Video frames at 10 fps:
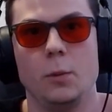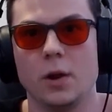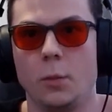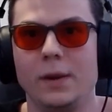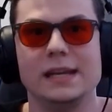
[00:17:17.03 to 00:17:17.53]

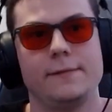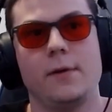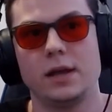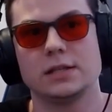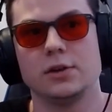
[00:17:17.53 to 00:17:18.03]
We need to
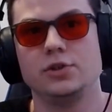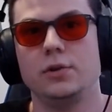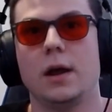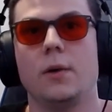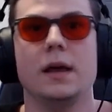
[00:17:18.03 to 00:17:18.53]
focus on
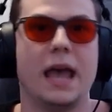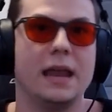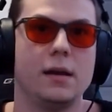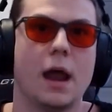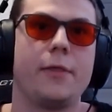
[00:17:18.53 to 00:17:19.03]
Juno,
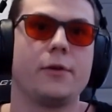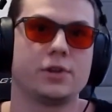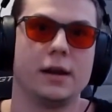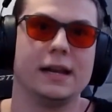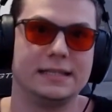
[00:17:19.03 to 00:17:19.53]
and others
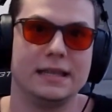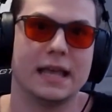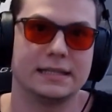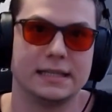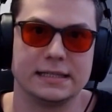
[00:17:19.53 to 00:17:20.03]
are going to see
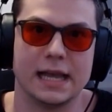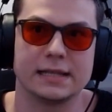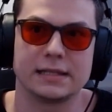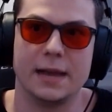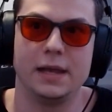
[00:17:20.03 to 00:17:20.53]
that
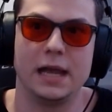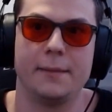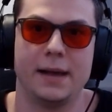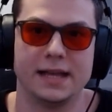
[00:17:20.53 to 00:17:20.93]
success coming up,